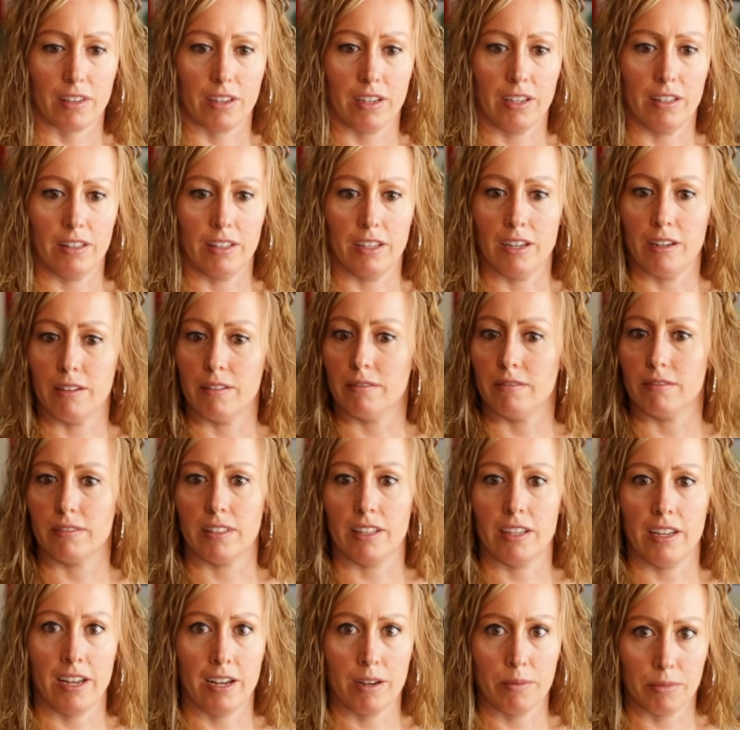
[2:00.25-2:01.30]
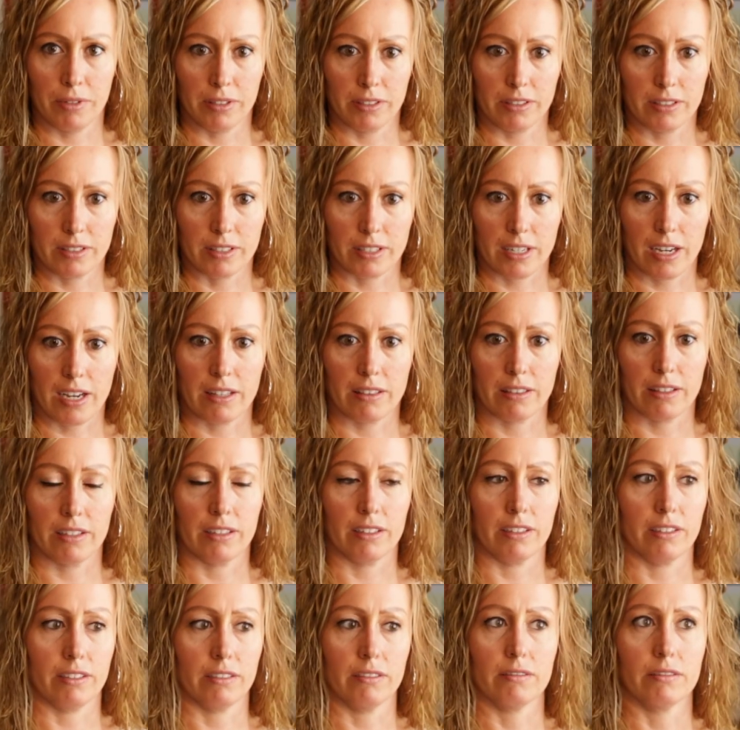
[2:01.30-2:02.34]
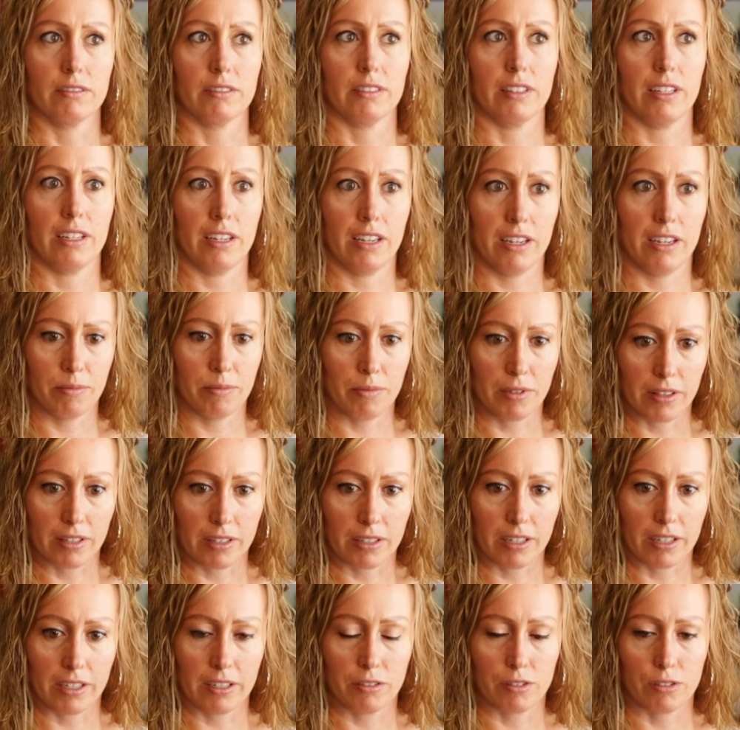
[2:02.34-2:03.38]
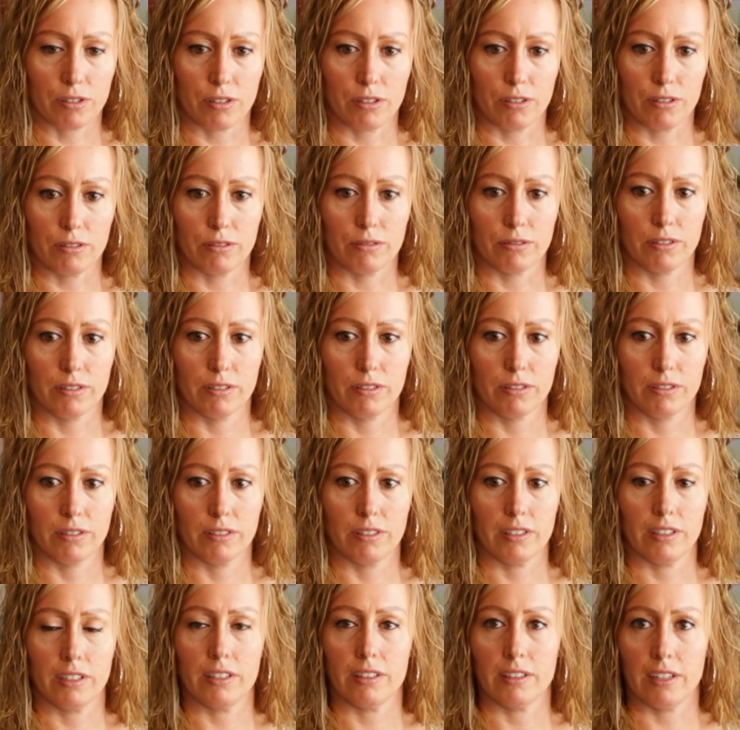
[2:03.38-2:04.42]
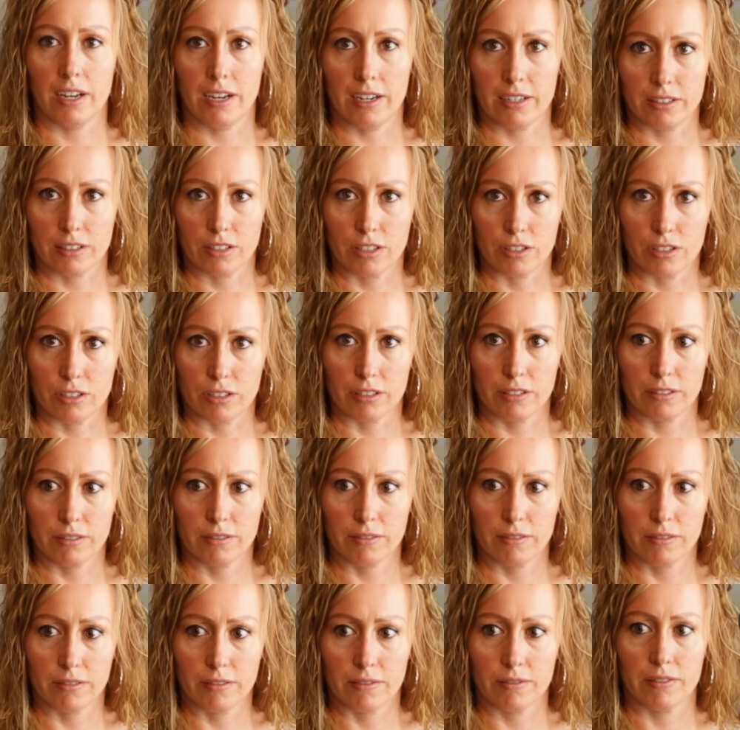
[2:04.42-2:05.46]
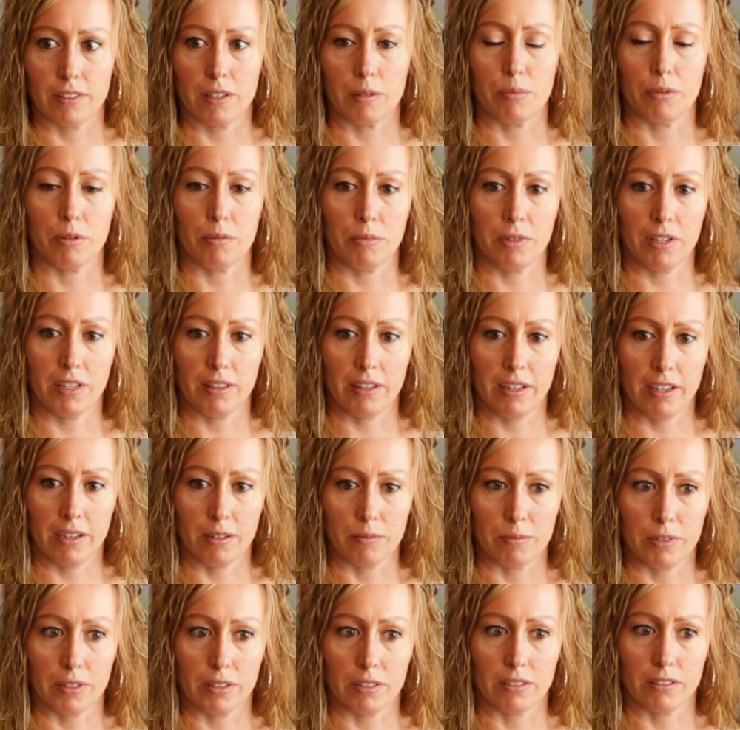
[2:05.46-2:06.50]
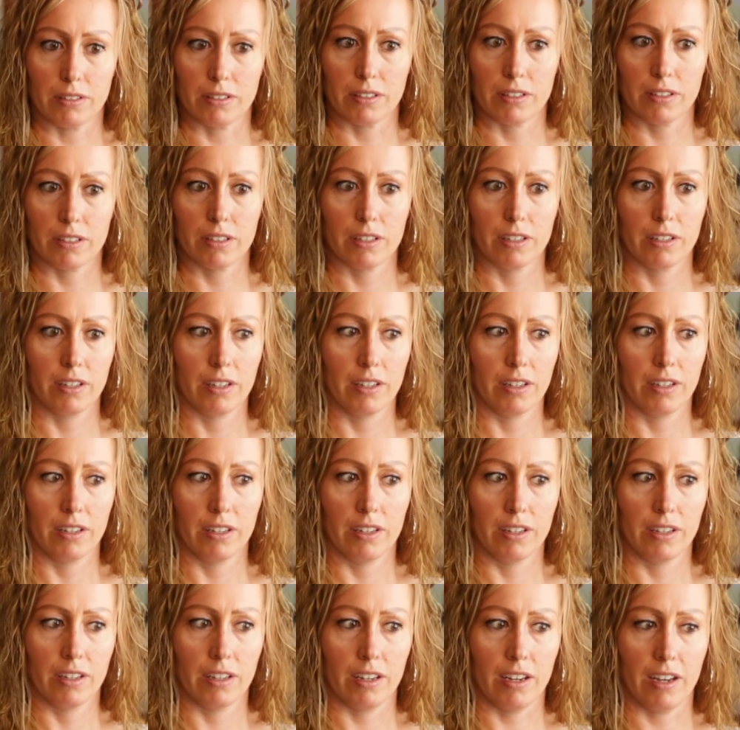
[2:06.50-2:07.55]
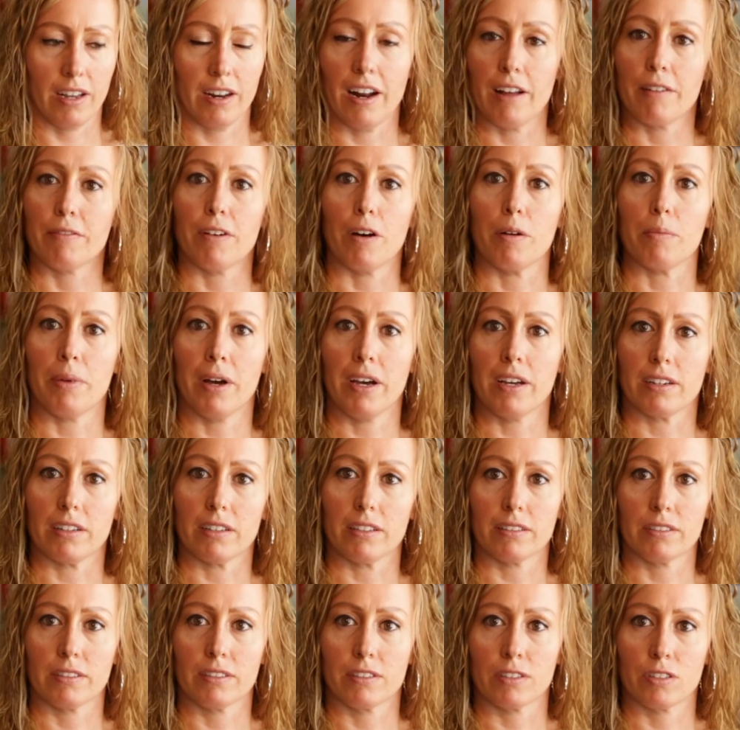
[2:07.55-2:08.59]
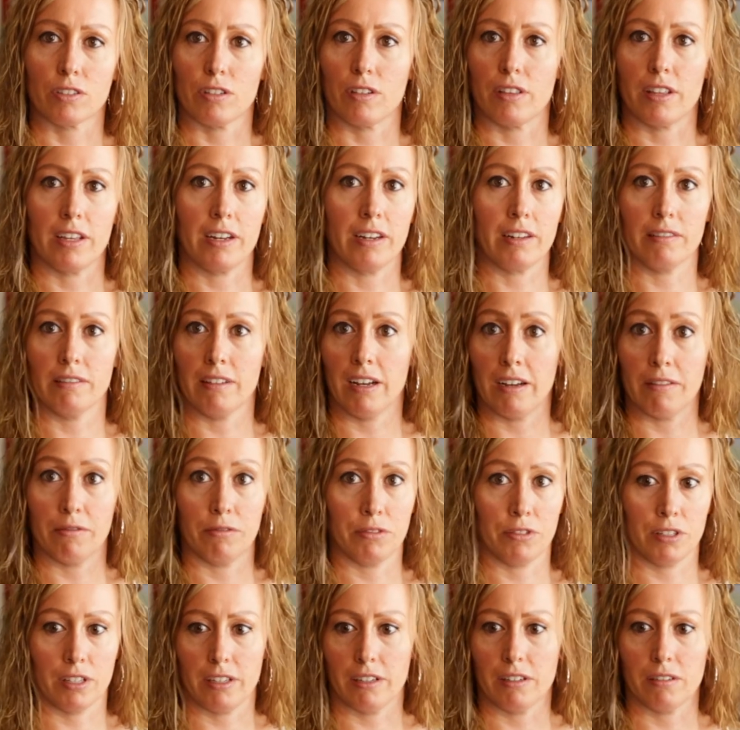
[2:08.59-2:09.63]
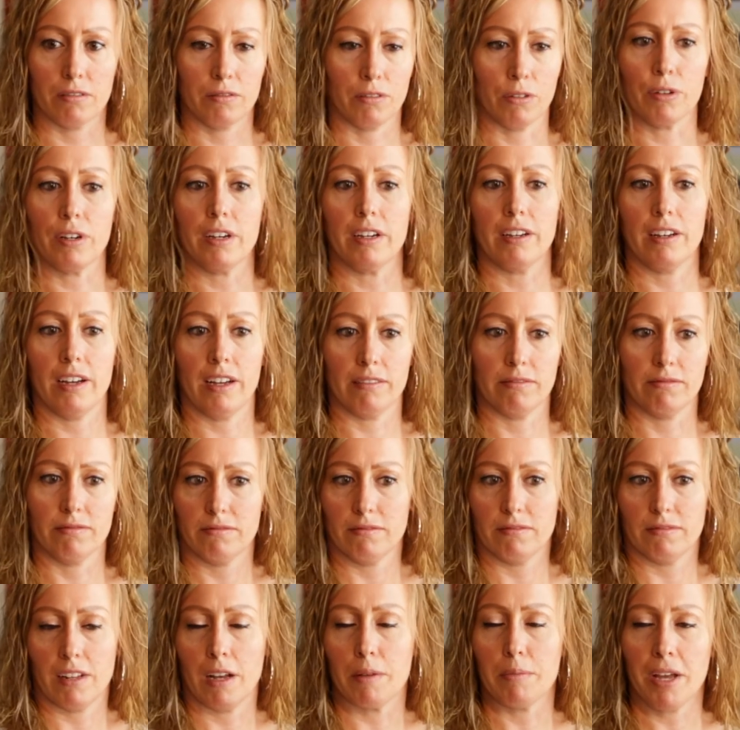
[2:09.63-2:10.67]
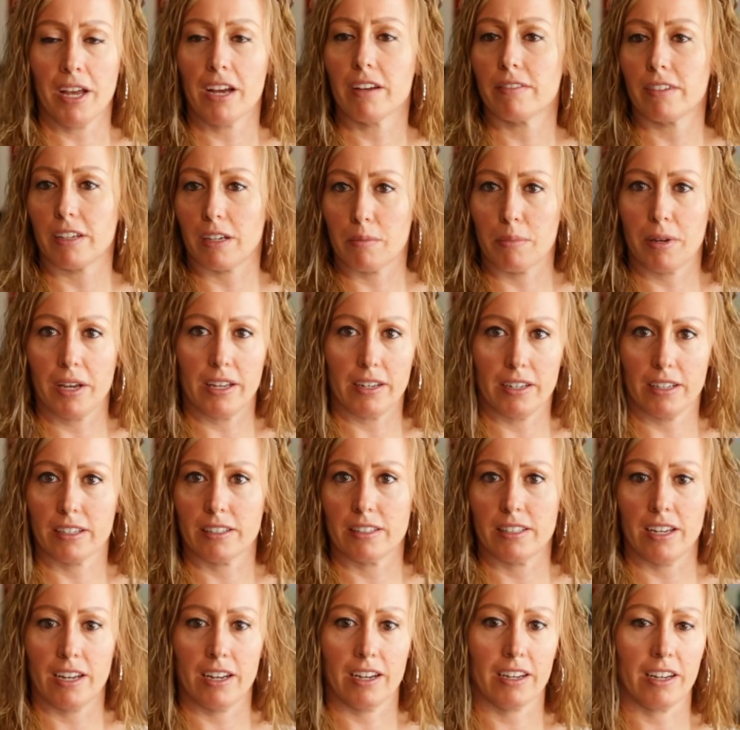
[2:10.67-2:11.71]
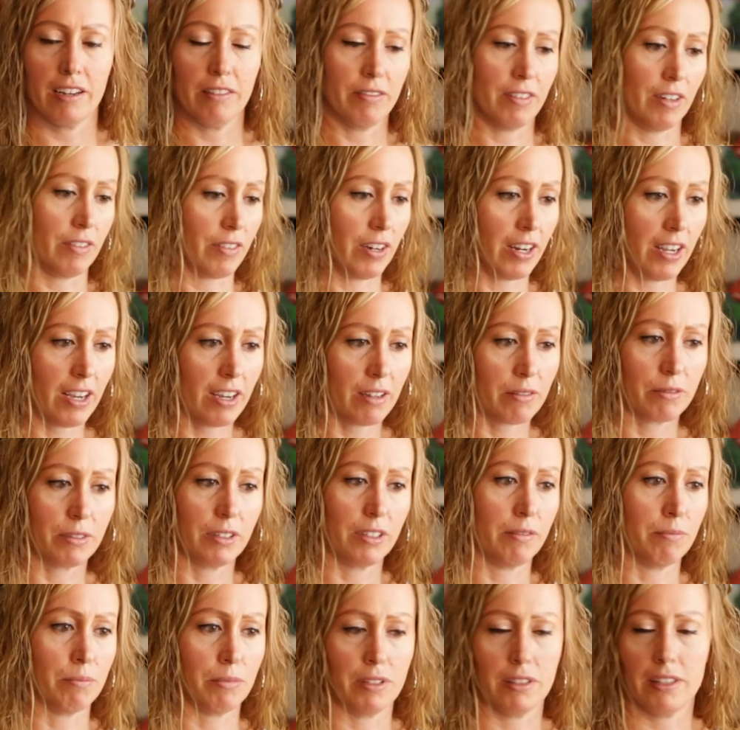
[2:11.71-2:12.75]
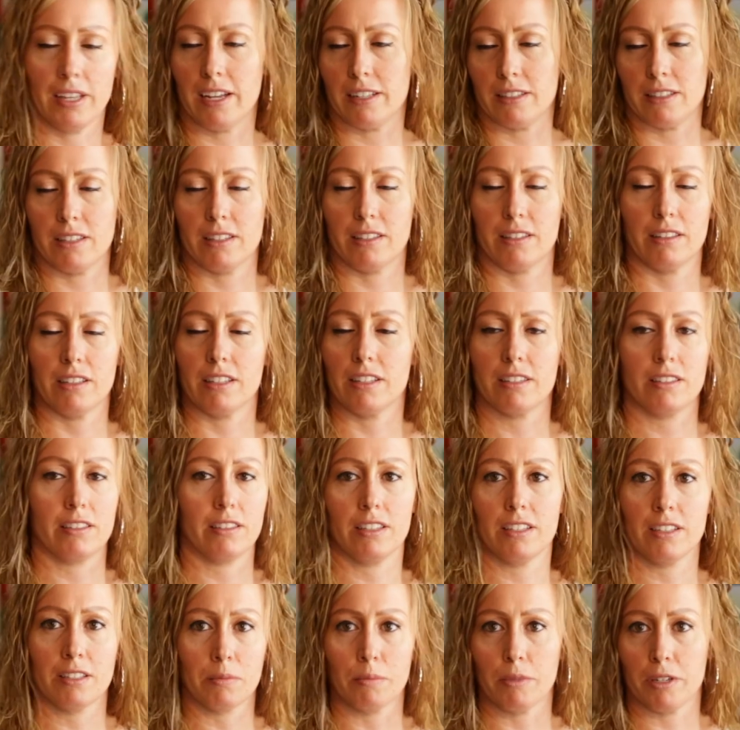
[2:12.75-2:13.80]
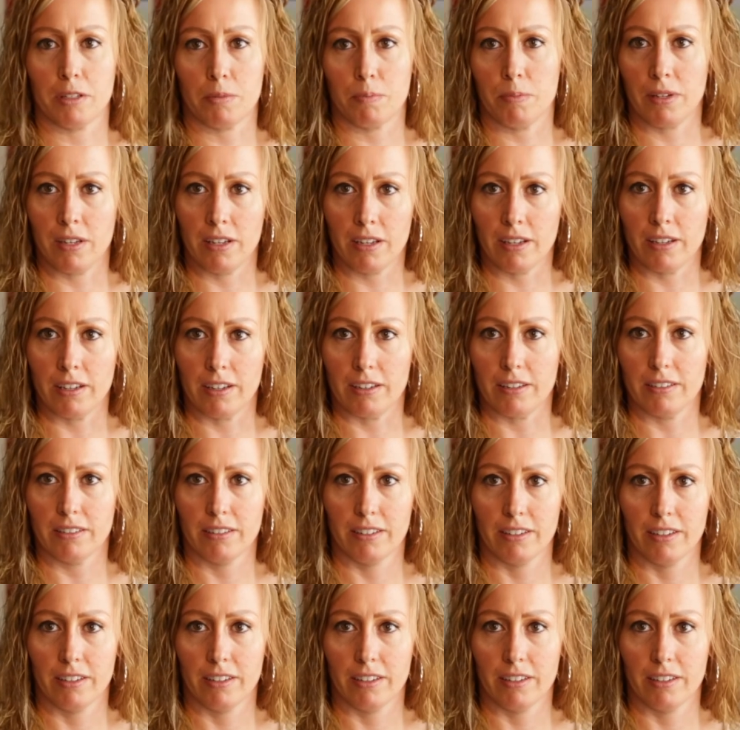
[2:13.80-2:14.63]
And then the ambulance got there. They me the nitro and the oxygen. They put me in the ambulance and I felt better. So then I was like, okay, I I'm having a panic attack. I've never had one, but that this must be it.